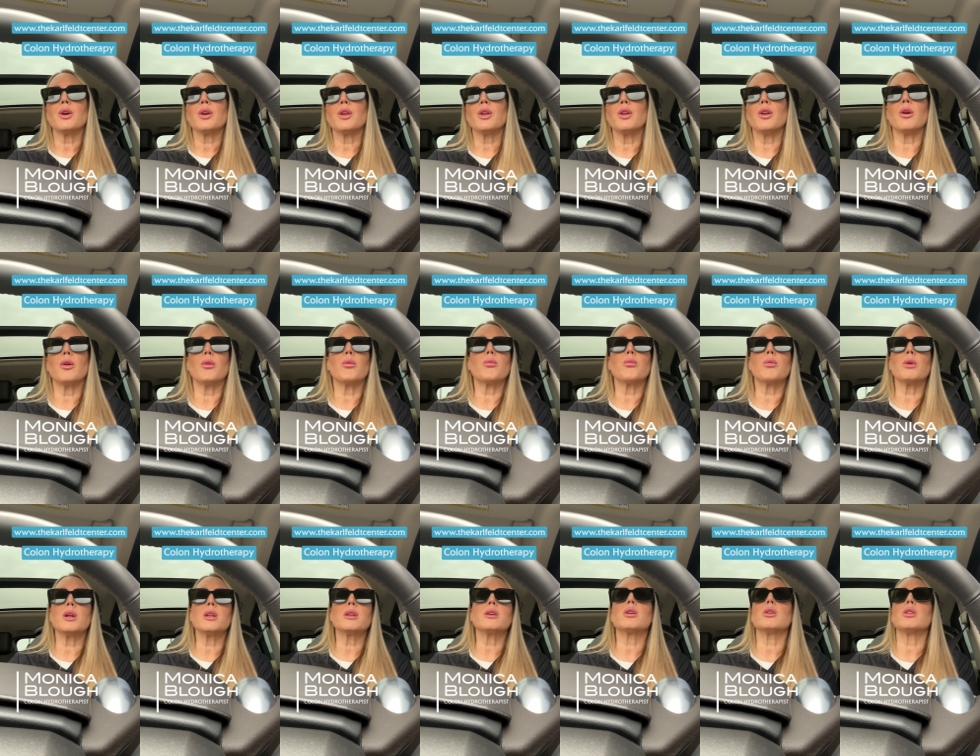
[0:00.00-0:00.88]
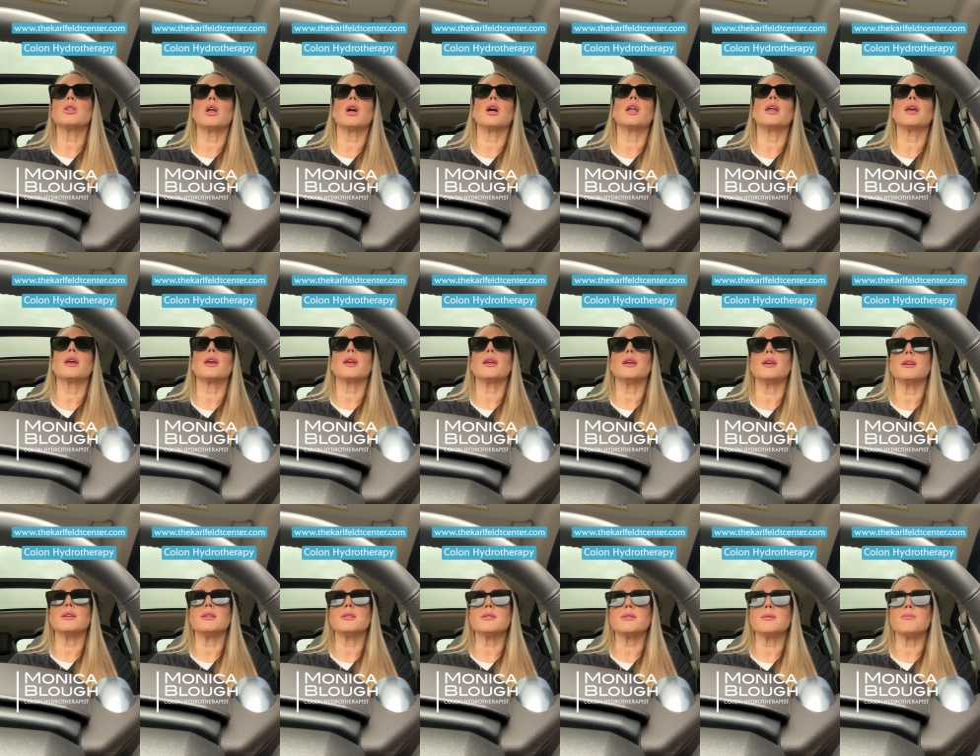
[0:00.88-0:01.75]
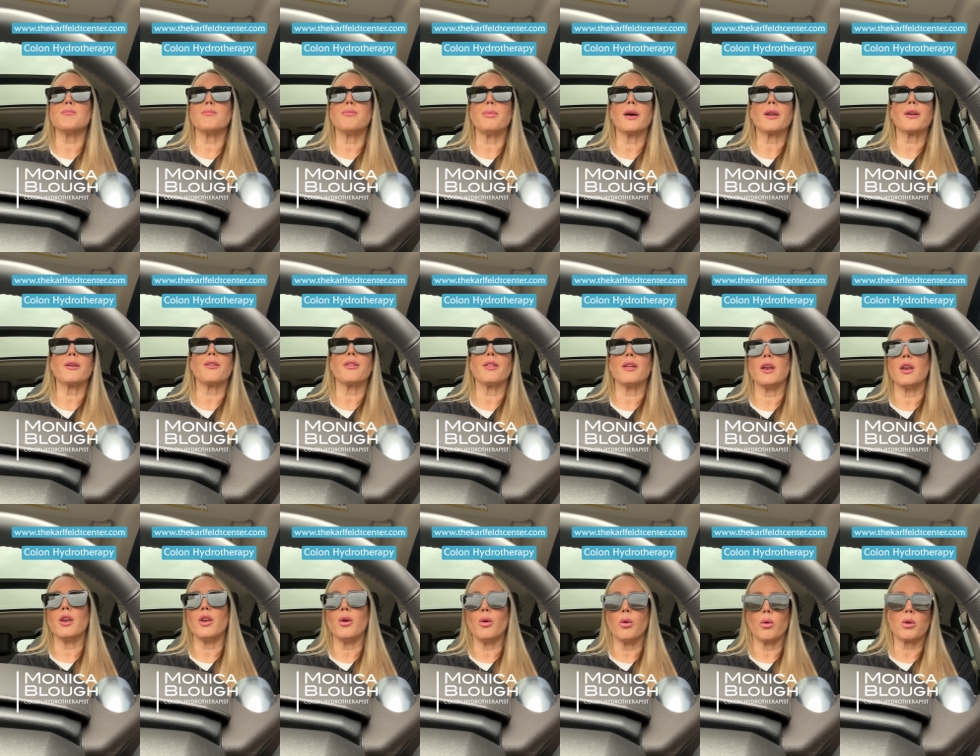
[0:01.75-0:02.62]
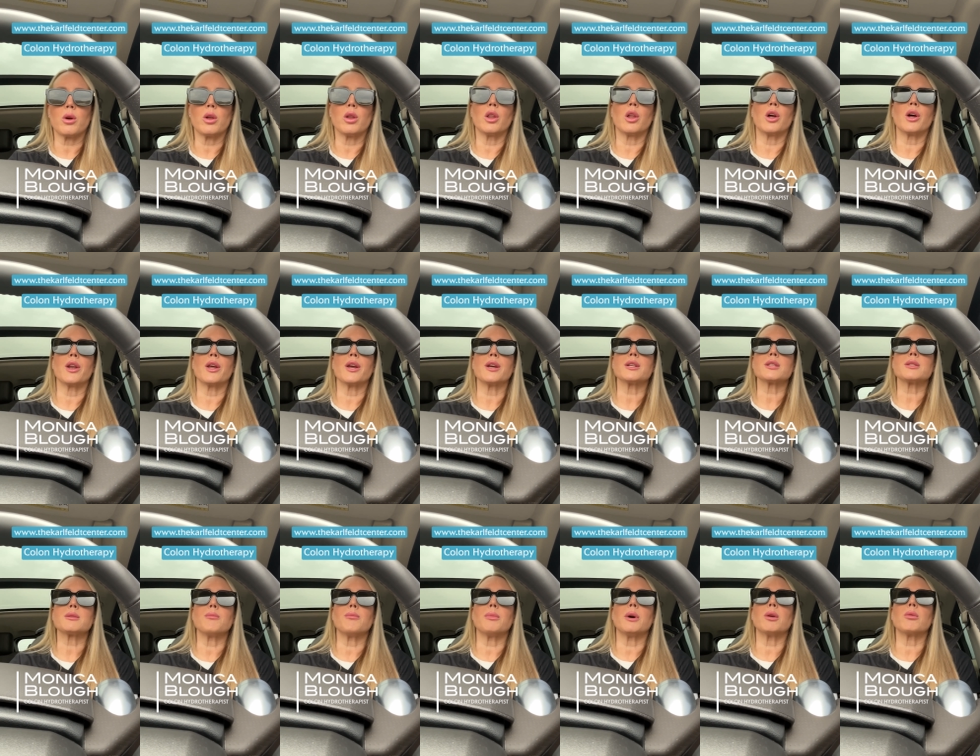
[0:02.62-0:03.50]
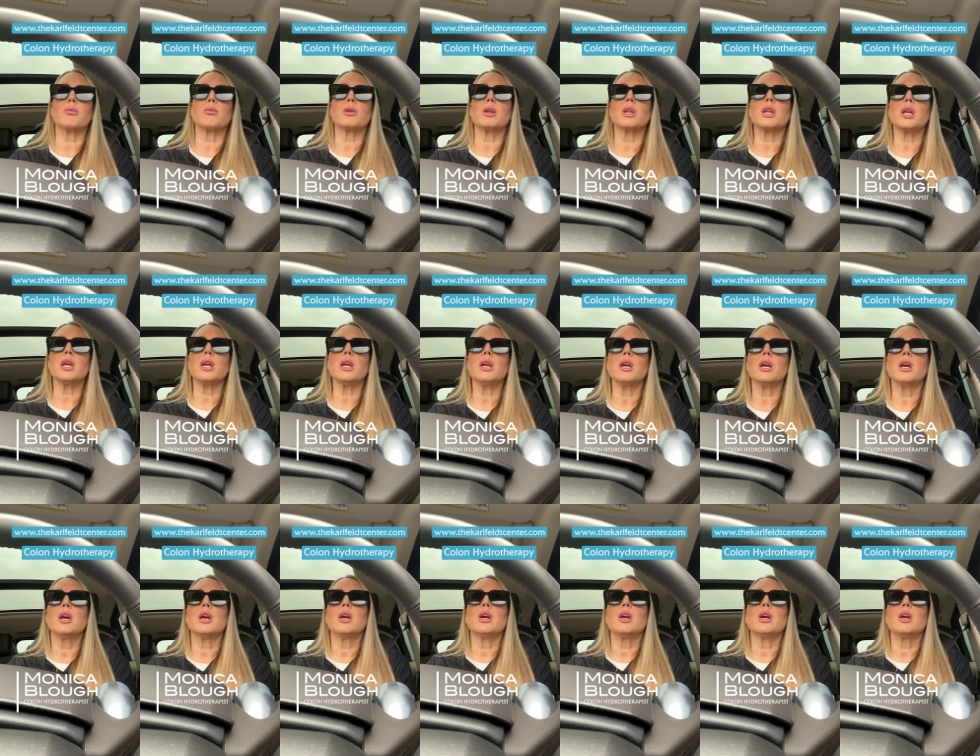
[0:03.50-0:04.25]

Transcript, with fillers: you know, one colonic is better than no colonics, but really